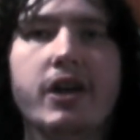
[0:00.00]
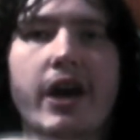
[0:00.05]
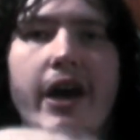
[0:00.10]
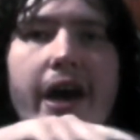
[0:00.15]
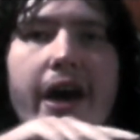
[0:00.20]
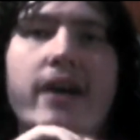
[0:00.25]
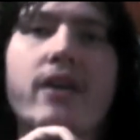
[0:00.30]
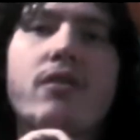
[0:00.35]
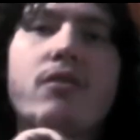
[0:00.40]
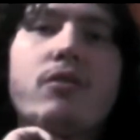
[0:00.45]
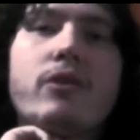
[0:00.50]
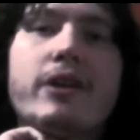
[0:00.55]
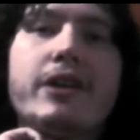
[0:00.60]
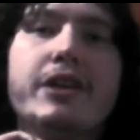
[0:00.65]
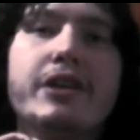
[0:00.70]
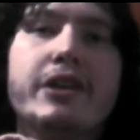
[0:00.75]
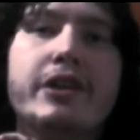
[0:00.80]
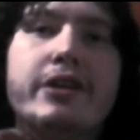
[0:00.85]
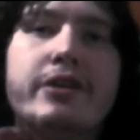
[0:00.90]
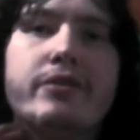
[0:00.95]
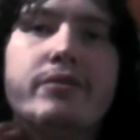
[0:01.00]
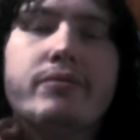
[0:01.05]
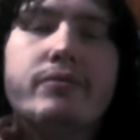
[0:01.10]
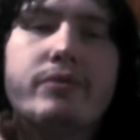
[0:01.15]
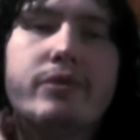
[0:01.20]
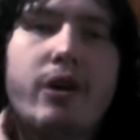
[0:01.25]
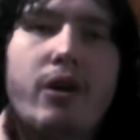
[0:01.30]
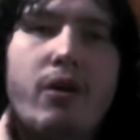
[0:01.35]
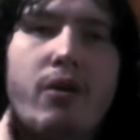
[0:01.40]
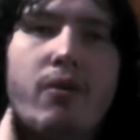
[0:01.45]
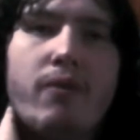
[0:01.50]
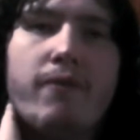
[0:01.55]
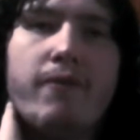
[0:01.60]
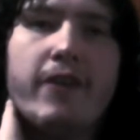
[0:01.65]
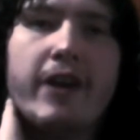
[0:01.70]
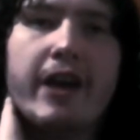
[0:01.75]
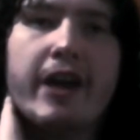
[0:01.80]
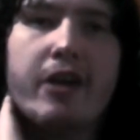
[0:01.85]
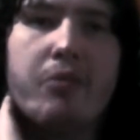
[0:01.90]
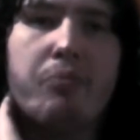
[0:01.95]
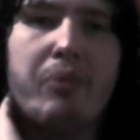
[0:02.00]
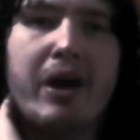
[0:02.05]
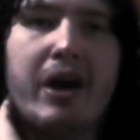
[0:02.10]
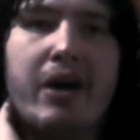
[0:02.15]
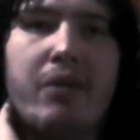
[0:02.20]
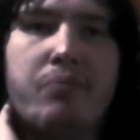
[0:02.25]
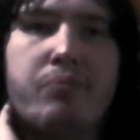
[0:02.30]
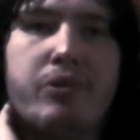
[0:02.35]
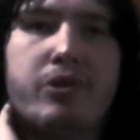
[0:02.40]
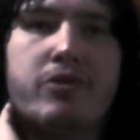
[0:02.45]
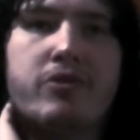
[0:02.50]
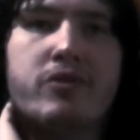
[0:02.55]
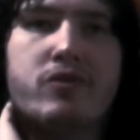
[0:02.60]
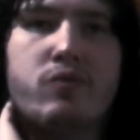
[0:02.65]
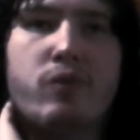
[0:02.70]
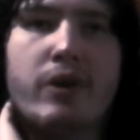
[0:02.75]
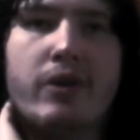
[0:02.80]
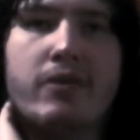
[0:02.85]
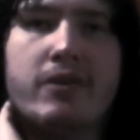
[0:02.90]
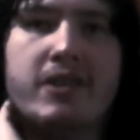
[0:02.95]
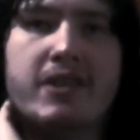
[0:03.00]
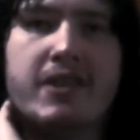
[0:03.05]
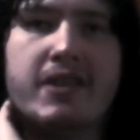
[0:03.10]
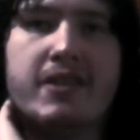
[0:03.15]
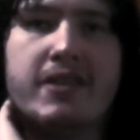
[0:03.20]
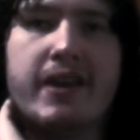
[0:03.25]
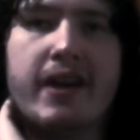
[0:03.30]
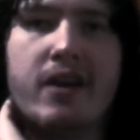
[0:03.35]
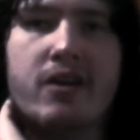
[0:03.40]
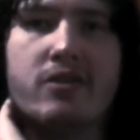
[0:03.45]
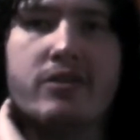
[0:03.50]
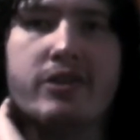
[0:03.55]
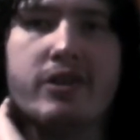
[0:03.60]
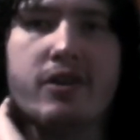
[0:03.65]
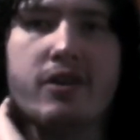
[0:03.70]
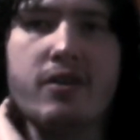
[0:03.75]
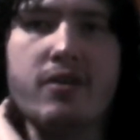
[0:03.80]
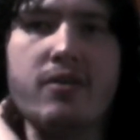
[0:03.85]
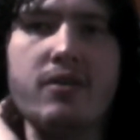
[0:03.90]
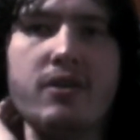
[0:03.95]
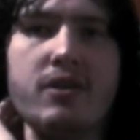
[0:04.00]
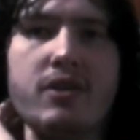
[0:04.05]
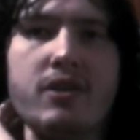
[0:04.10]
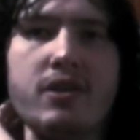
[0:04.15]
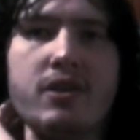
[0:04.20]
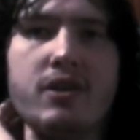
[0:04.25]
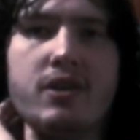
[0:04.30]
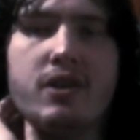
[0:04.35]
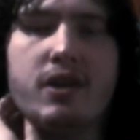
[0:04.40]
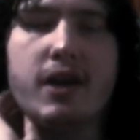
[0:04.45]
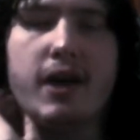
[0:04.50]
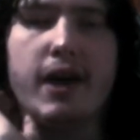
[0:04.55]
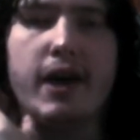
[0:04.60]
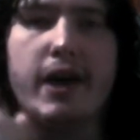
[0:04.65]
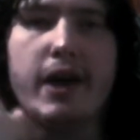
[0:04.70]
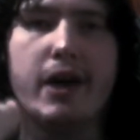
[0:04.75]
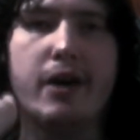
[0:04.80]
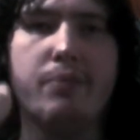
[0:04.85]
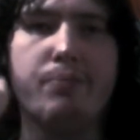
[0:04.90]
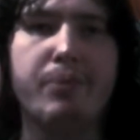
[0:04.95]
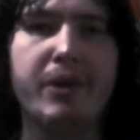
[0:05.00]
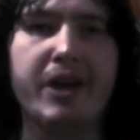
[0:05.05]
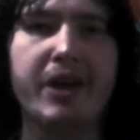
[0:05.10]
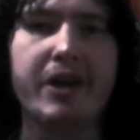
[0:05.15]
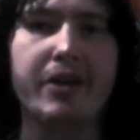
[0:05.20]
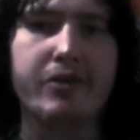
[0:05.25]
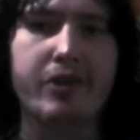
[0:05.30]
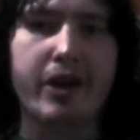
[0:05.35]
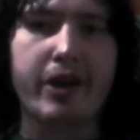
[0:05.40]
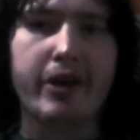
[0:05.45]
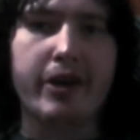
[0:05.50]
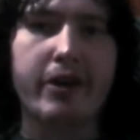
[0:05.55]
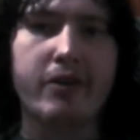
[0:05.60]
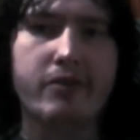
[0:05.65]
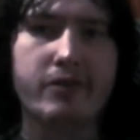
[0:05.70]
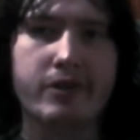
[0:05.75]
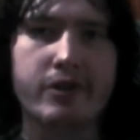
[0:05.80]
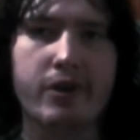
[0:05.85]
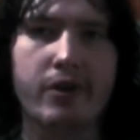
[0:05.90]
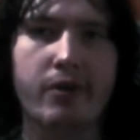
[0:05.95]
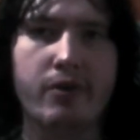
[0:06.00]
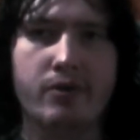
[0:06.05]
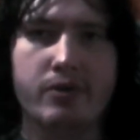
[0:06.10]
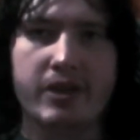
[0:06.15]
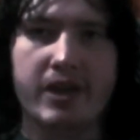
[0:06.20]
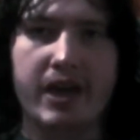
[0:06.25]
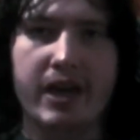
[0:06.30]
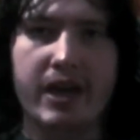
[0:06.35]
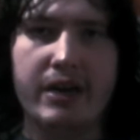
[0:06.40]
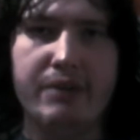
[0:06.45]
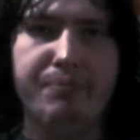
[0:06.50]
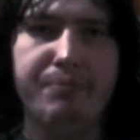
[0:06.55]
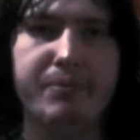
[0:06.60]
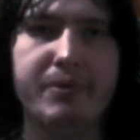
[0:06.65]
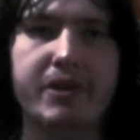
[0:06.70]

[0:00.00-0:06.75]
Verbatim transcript: I already knew the whole thing about Bruce Willis's character uh, being a ghost the whole time.